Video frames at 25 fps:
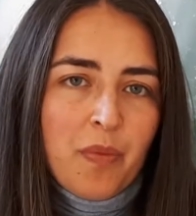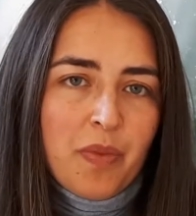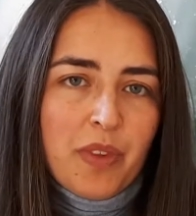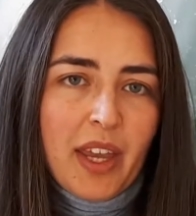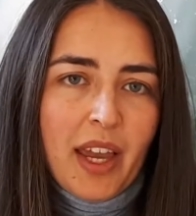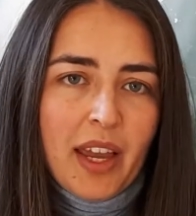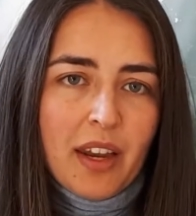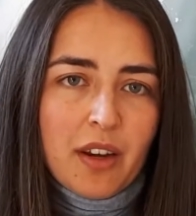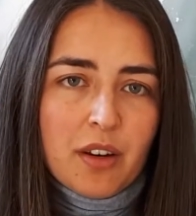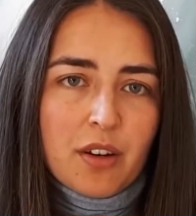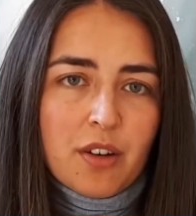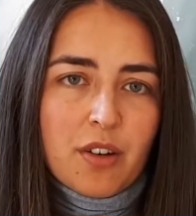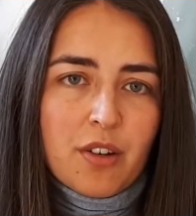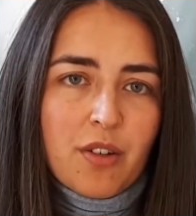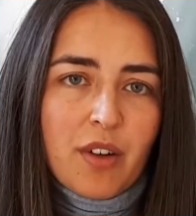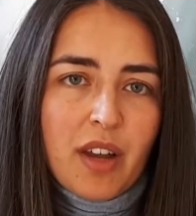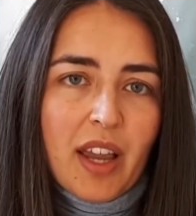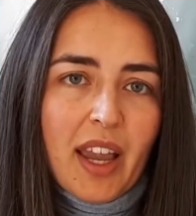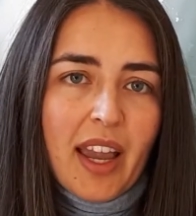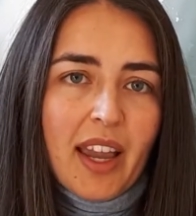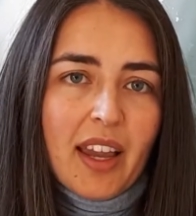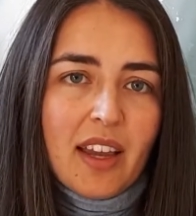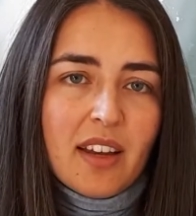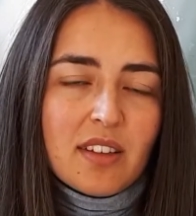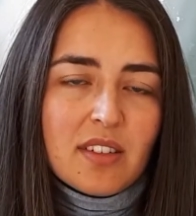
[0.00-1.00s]
and
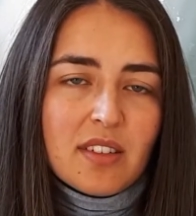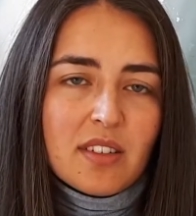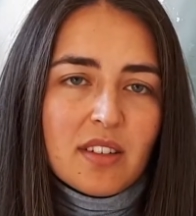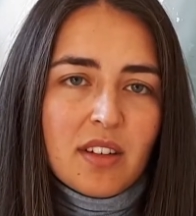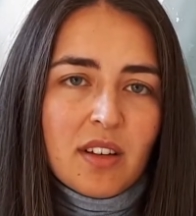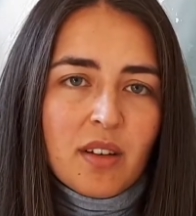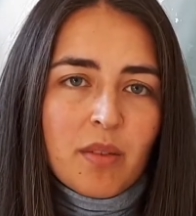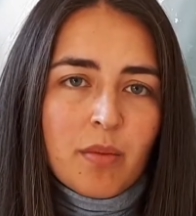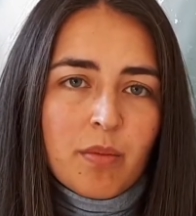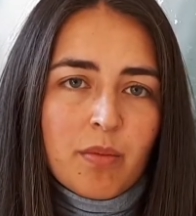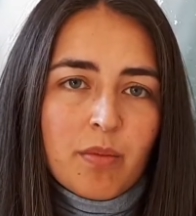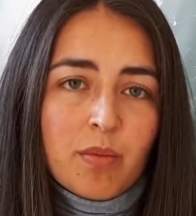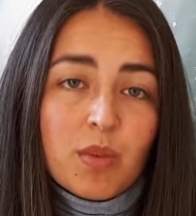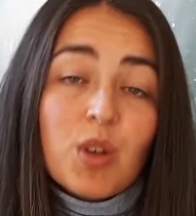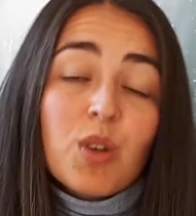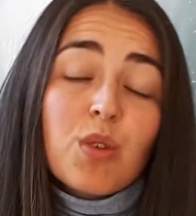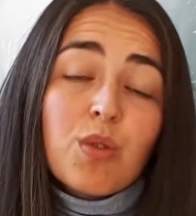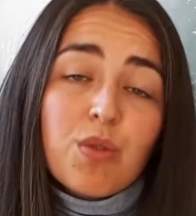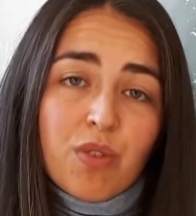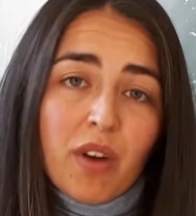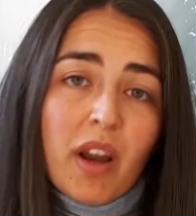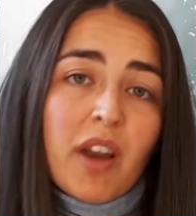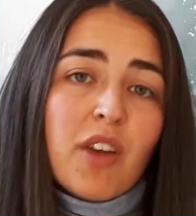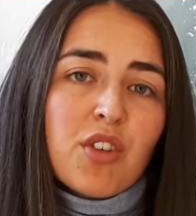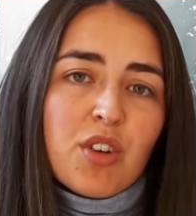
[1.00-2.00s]
create good
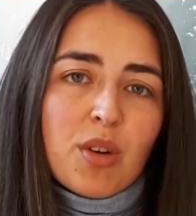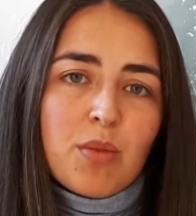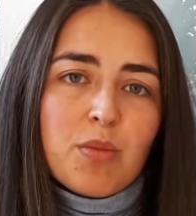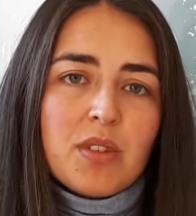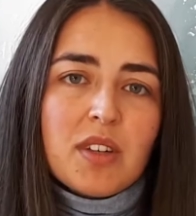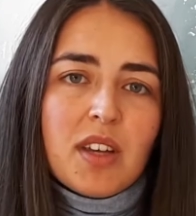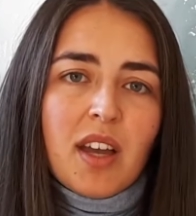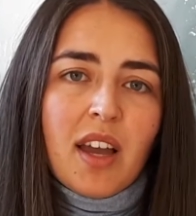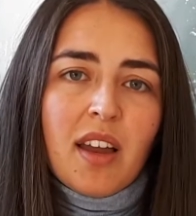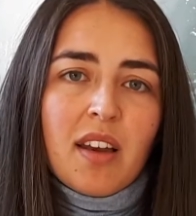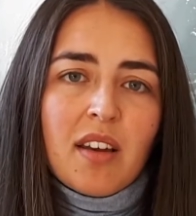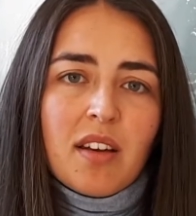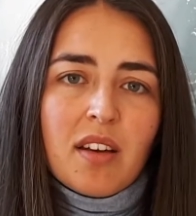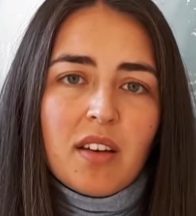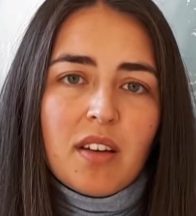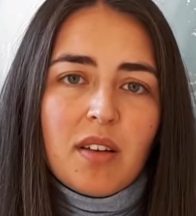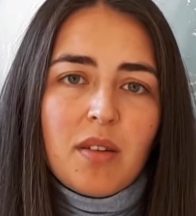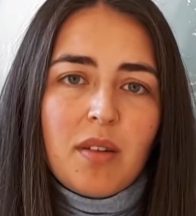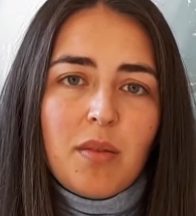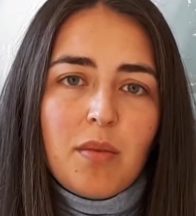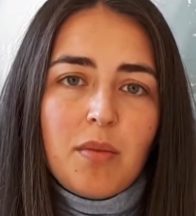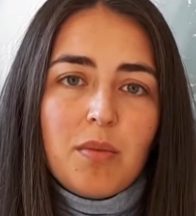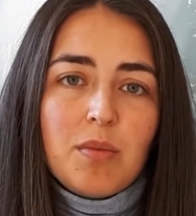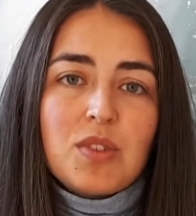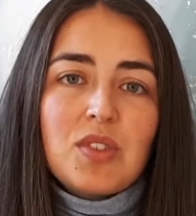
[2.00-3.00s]
friendships and
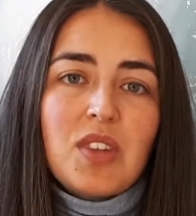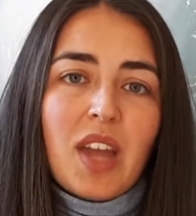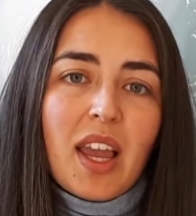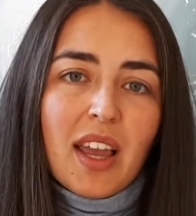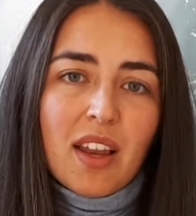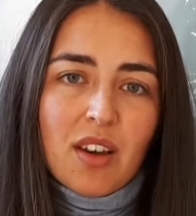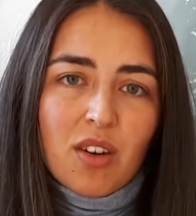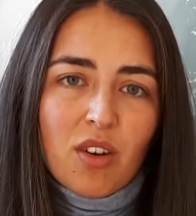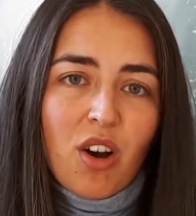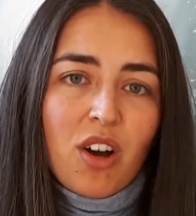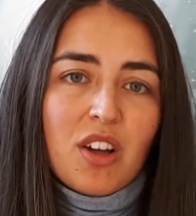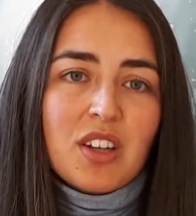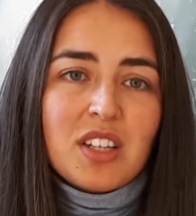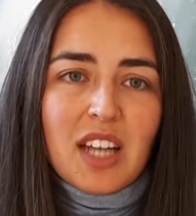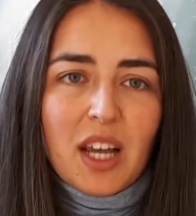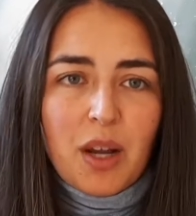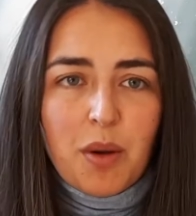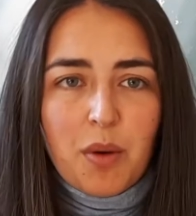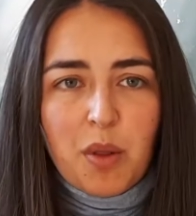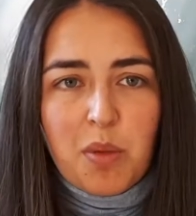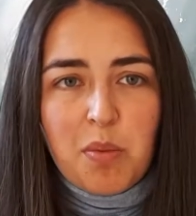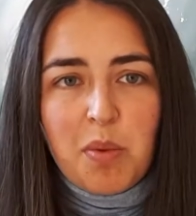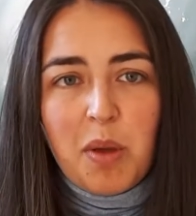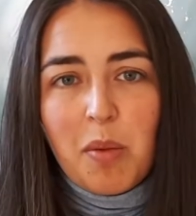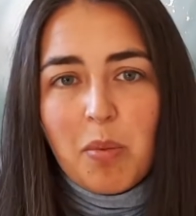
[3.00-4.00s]
stay in contact
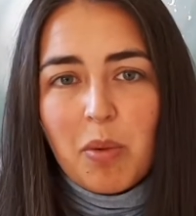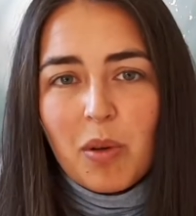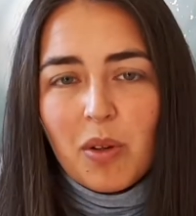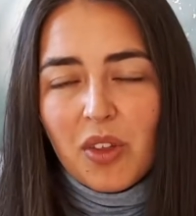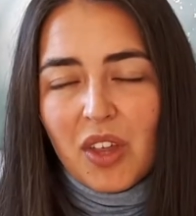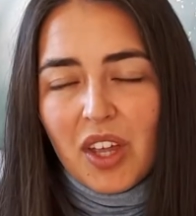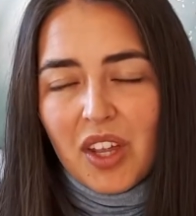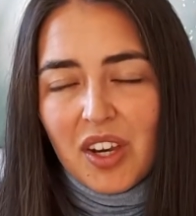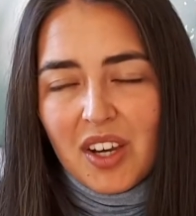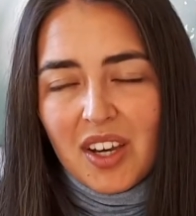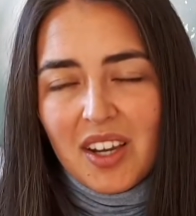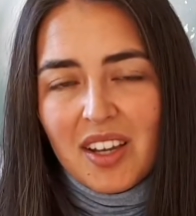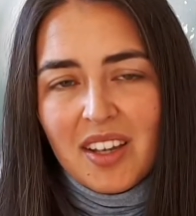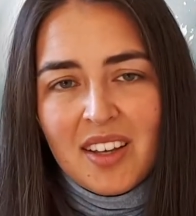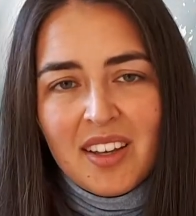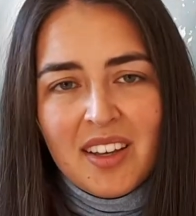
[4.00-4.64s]
with people than